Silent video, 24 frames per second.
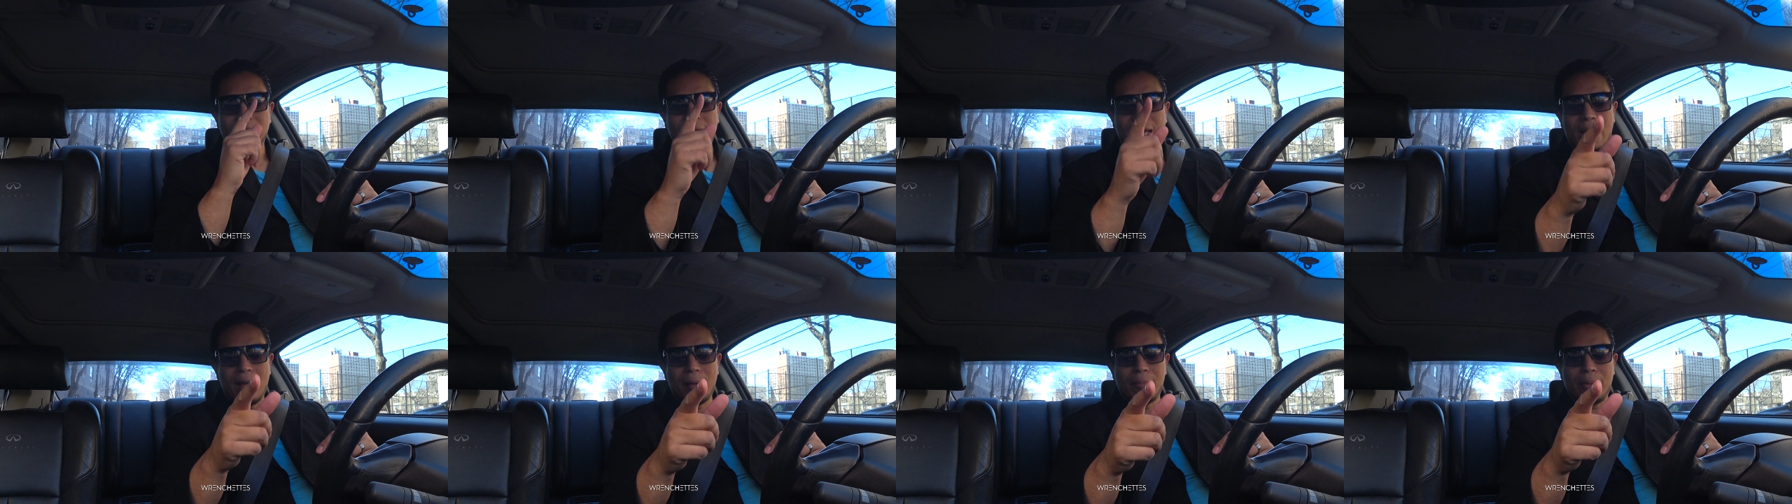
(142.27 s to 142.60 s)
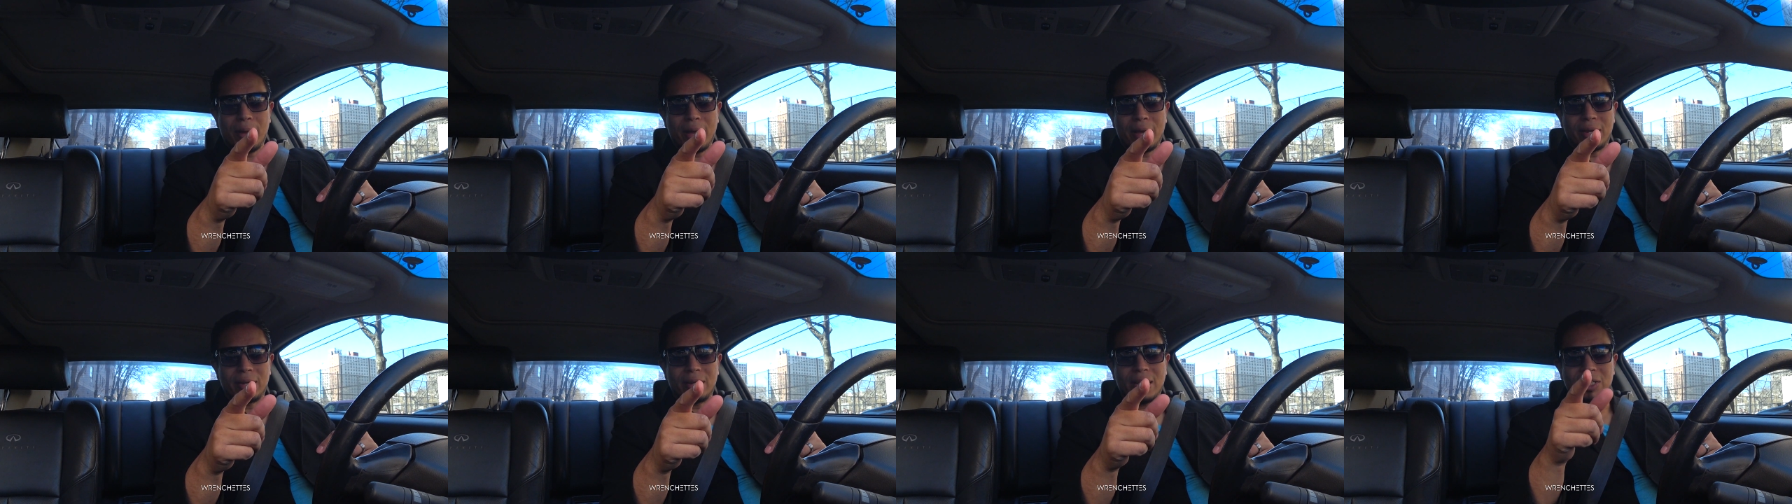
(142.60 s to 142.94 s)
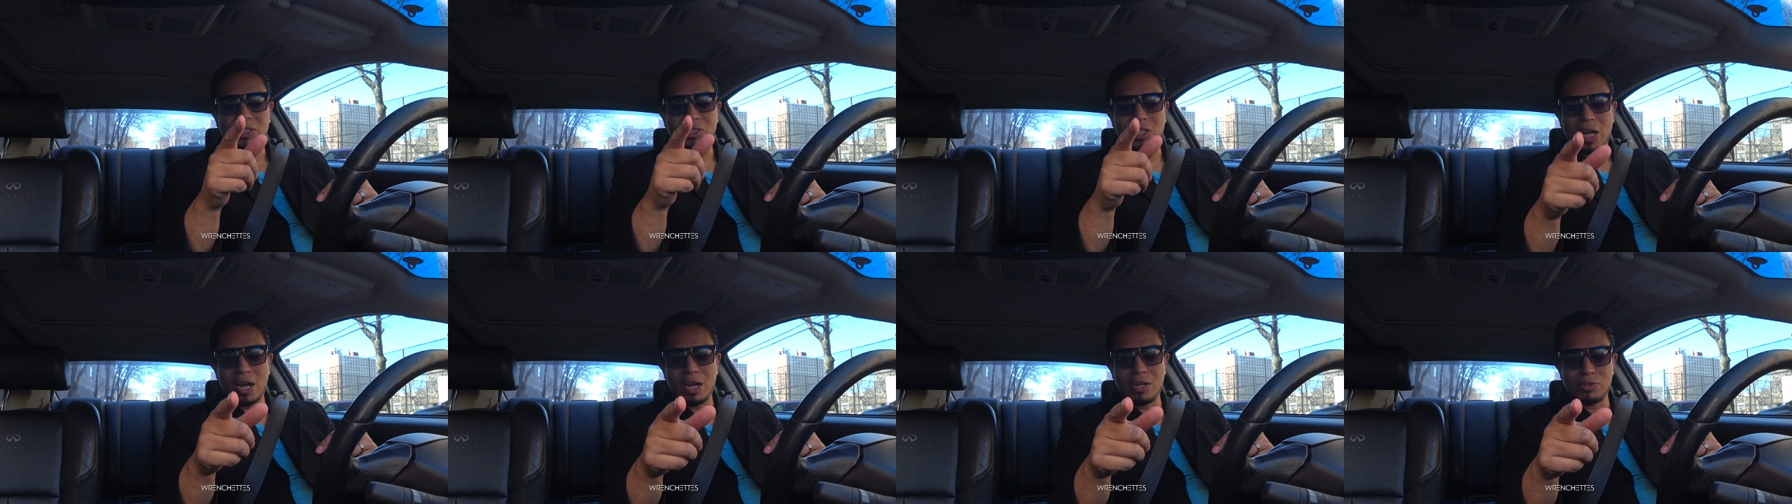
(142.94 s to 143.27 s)
How about it? I
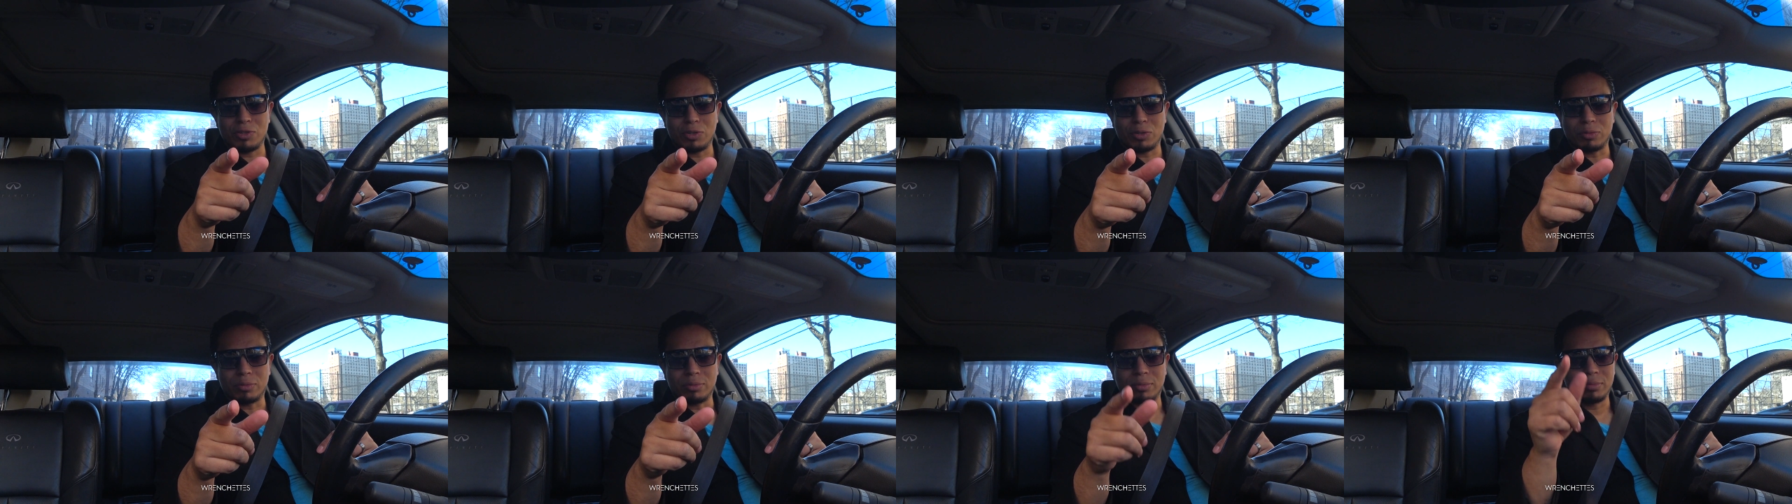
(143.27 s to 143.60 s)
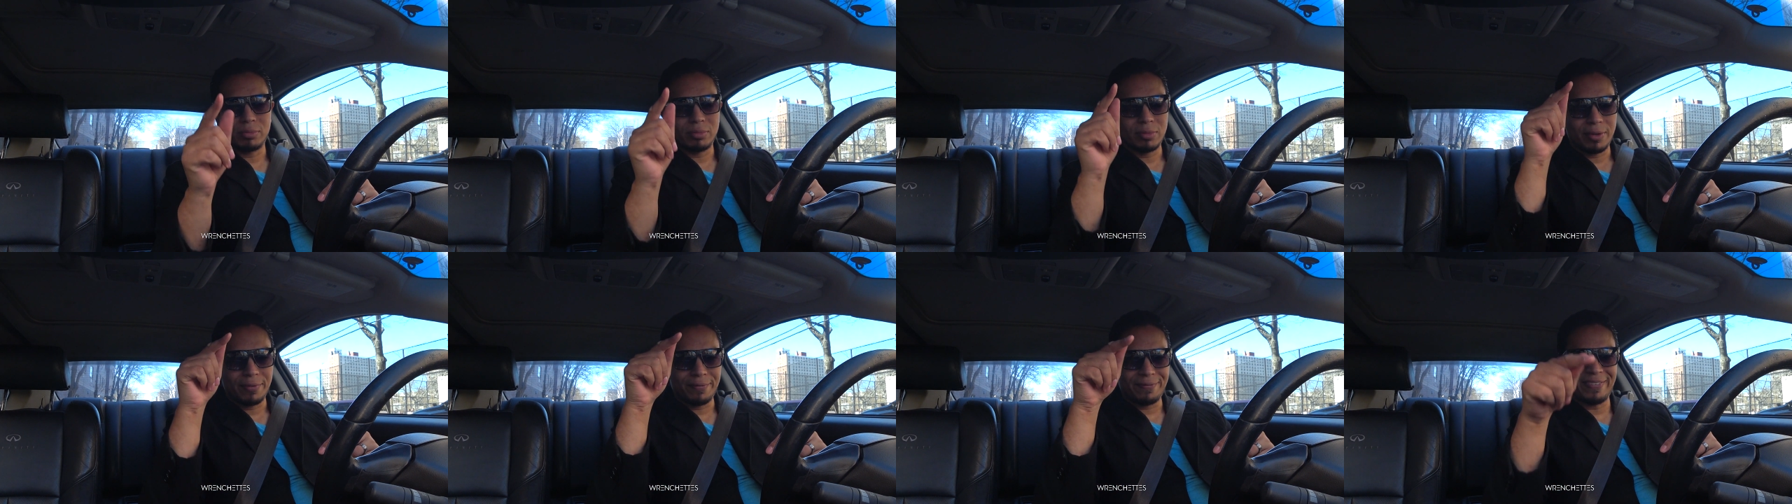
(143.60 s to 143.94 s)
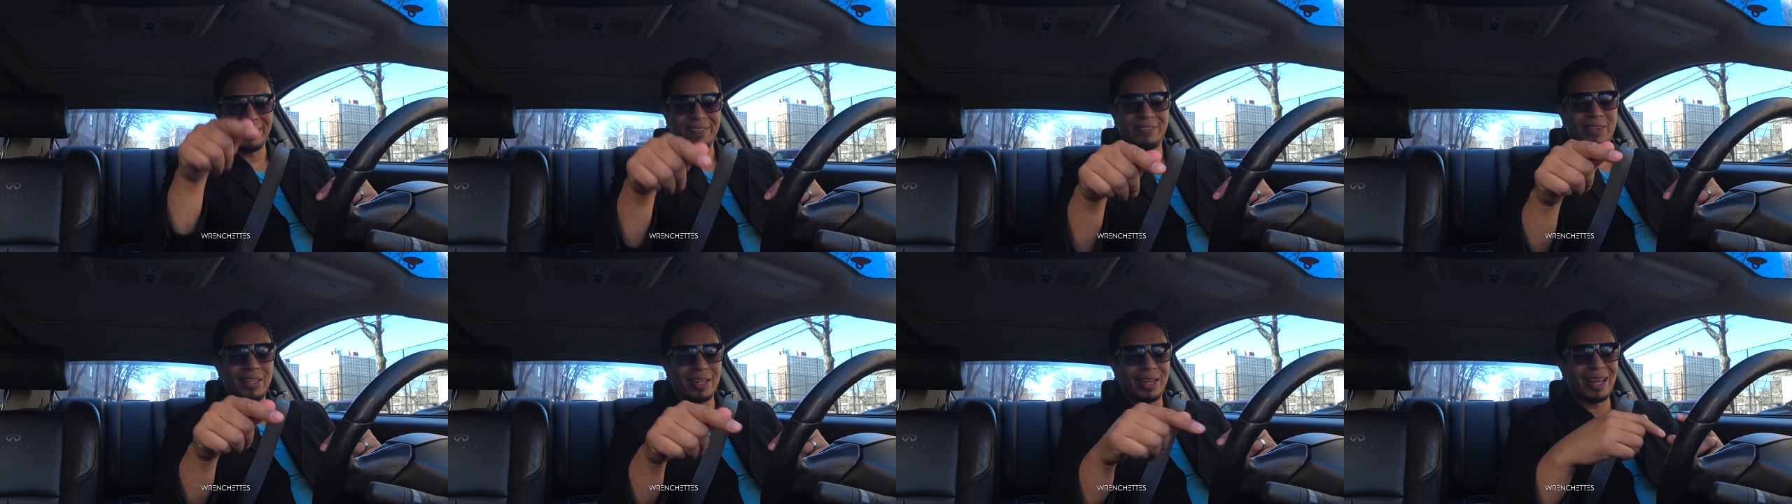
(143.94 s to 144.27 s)
challenge you.
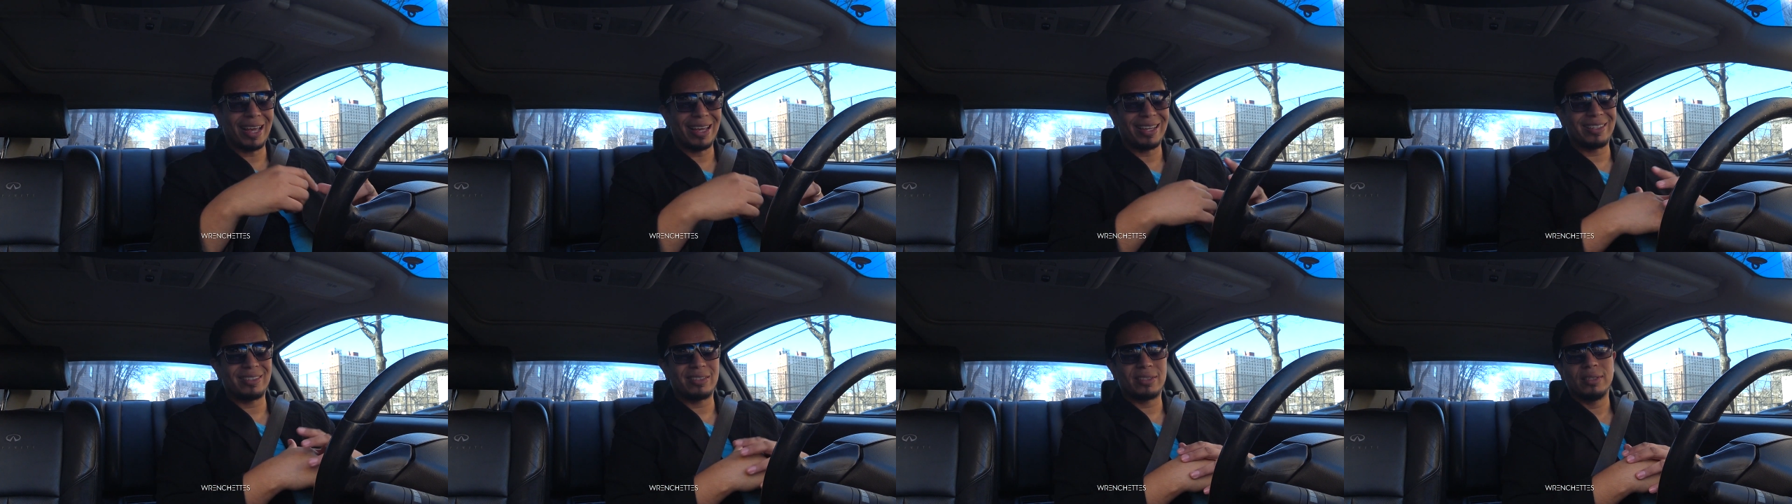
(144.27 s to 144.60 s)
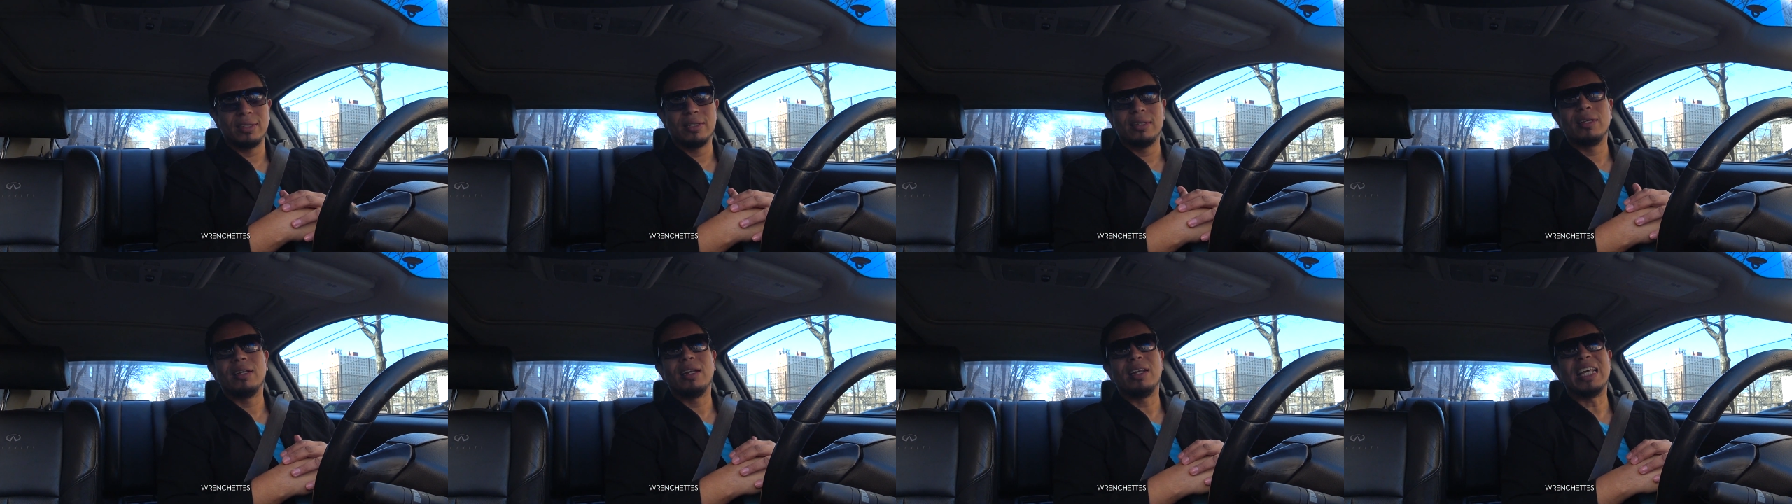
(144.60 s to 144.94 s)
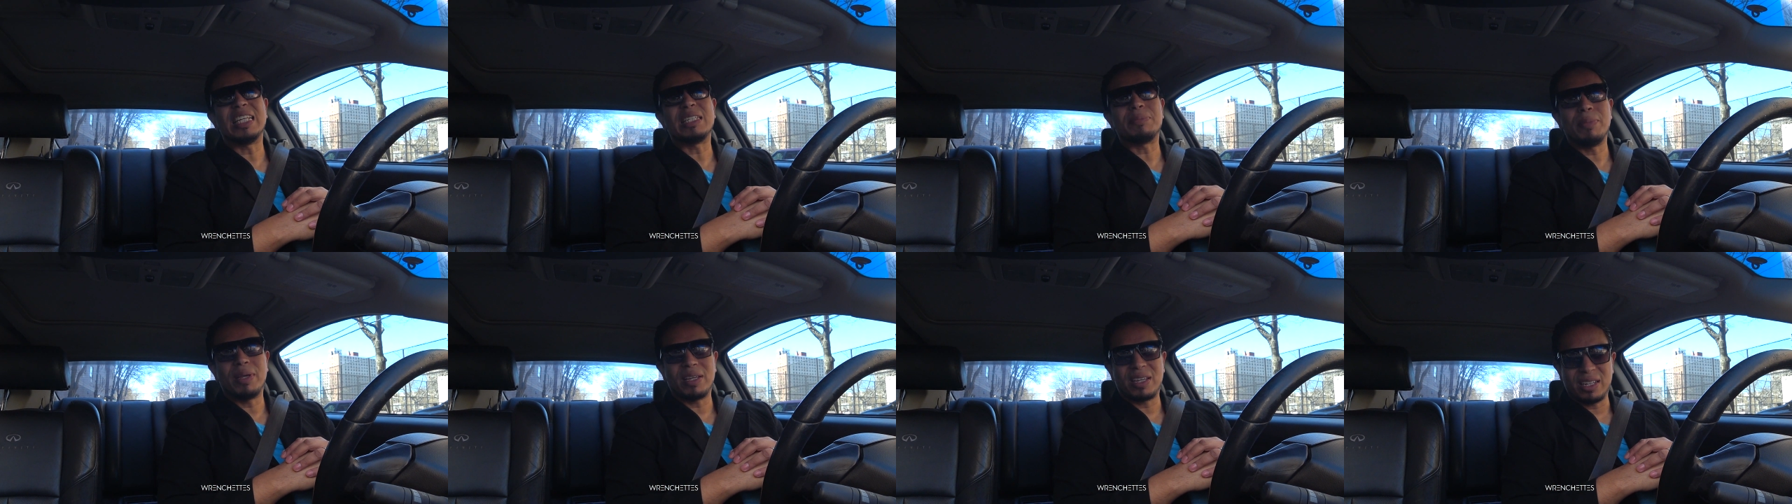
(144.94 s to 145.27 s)
50 likes,
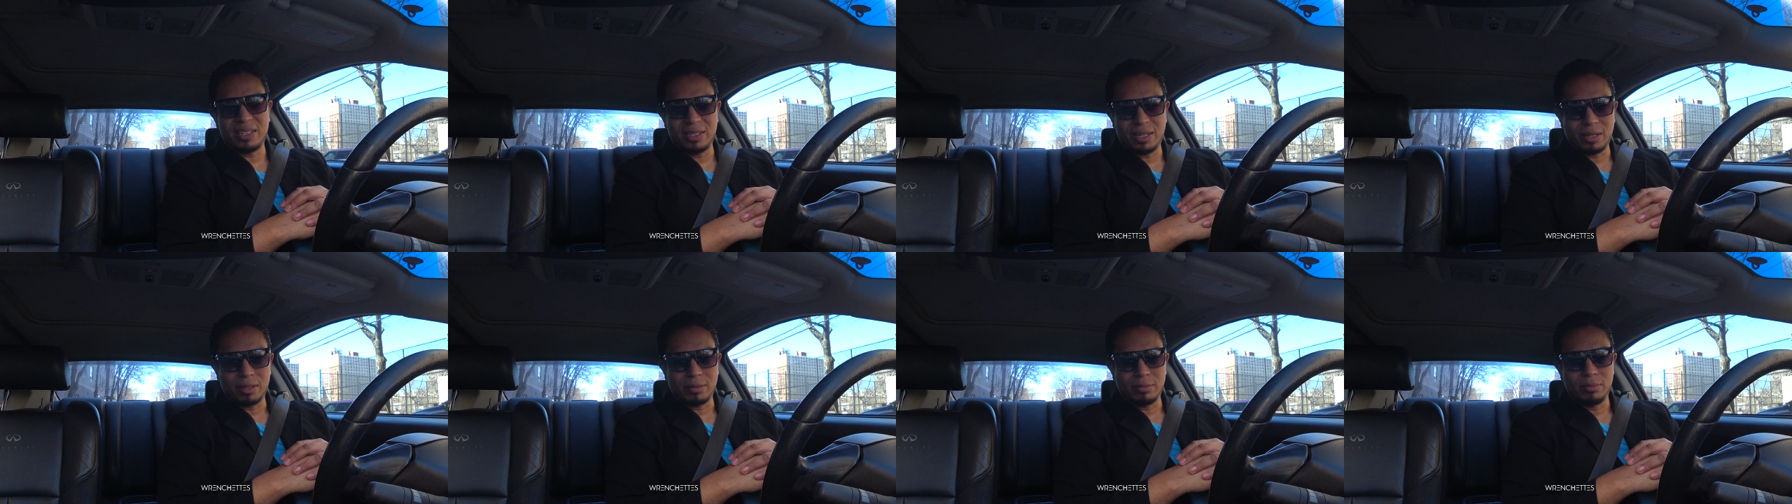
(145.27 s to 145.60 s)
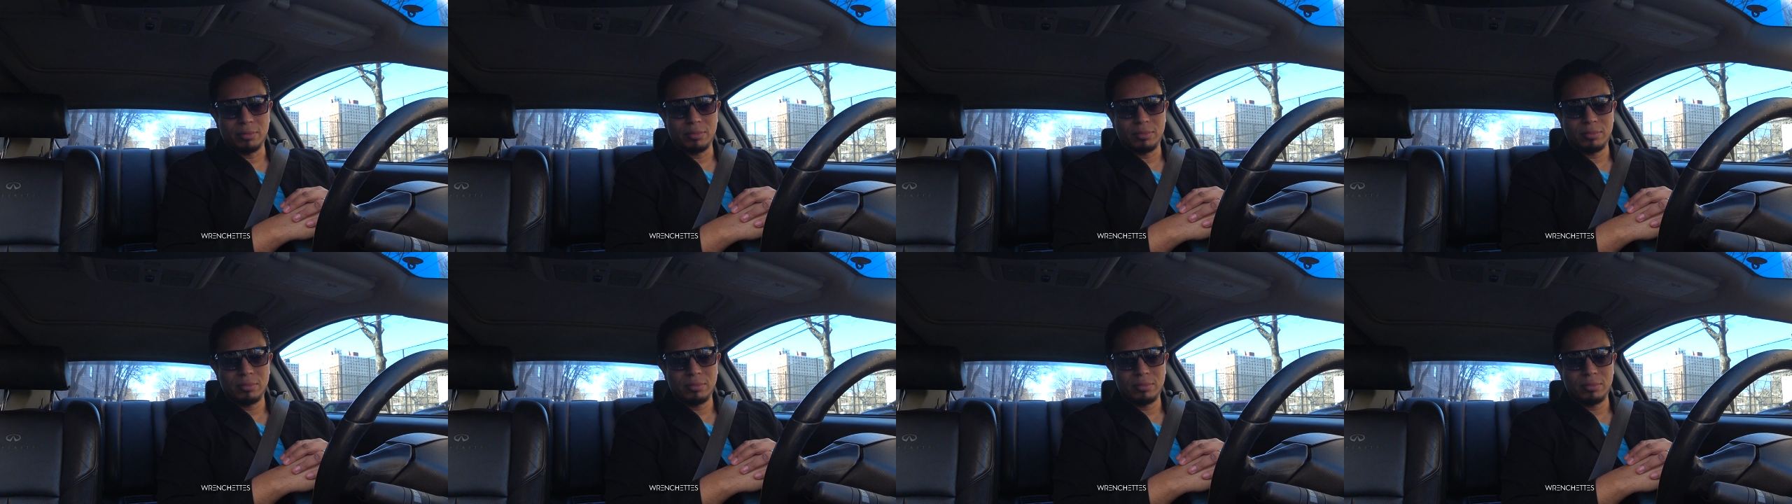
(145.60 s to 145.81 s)
let's make it done.